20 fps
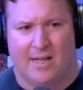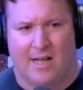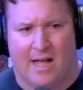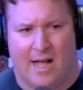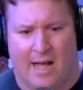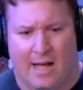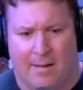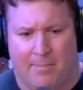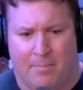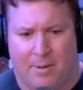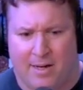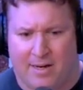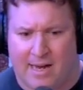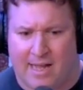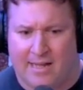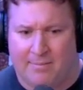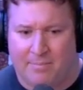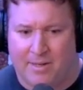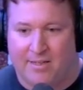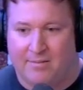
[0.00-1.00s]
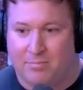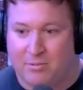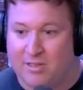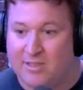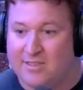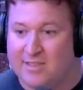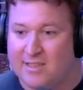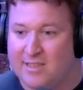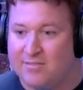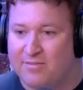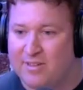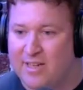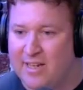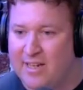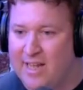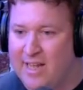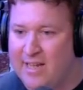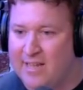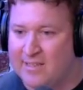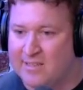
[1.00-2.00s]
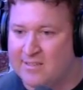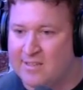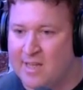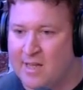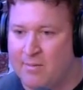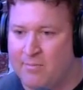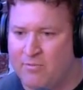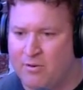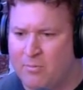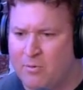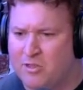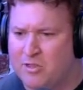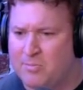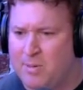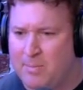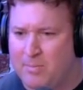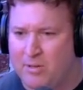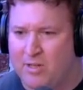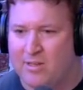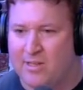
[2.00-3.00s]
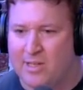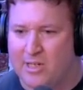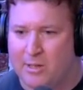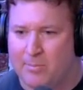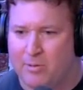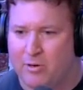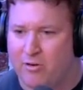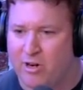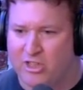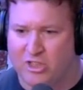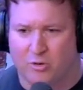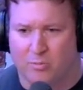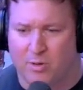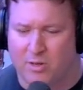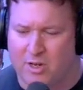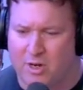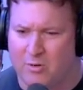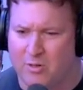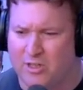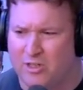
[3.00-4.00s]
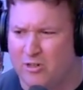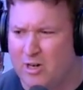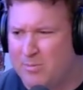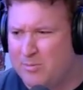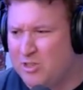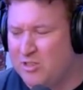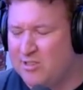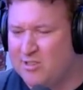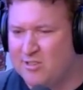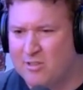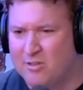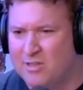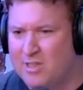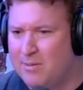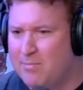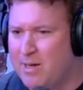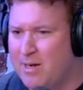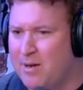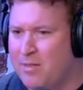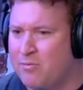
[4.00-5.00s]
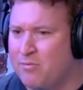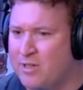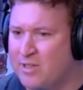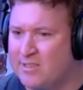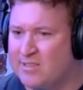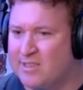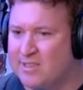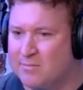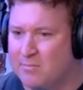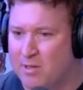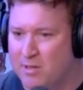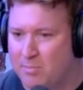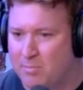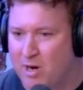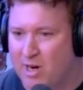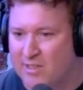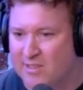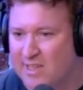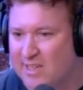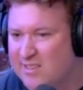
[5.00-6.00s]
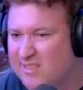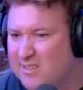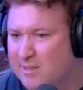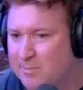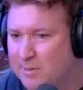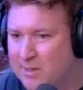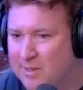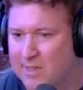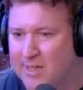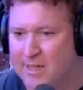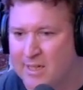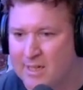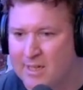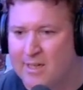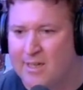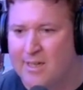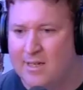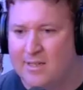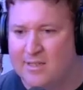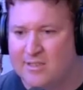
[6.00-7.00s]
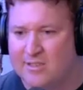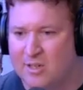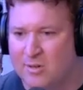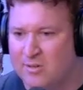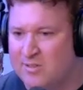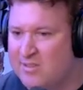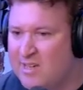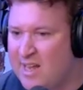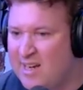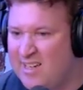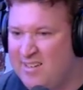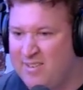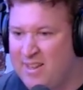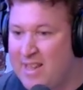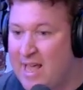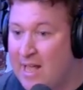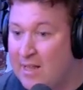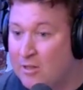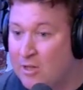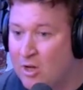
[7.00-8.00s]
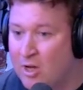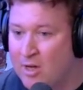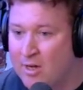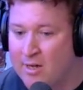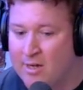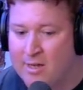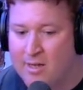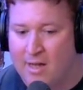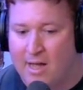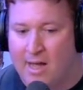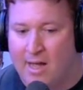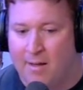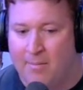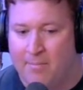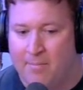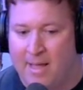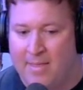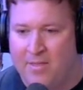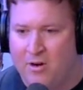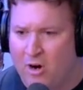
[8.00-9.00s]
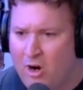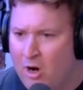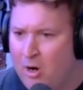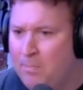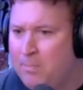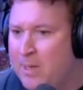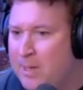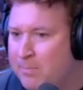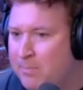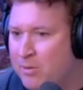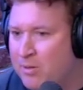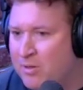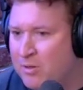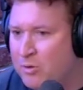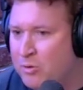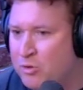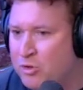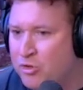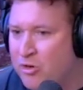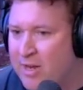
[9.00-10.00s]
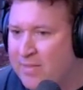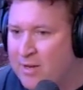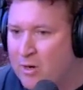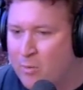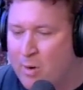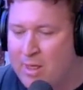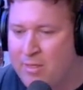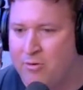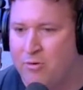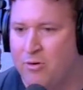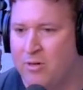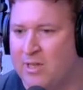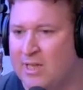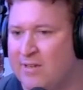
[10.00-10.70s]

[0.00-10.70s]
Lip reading: But I made pretty significant gains. For most people, a linear progression with no interruptions is only about a 3 to 6 month process, typically. So it's not even that long. And there are people who train their way through it.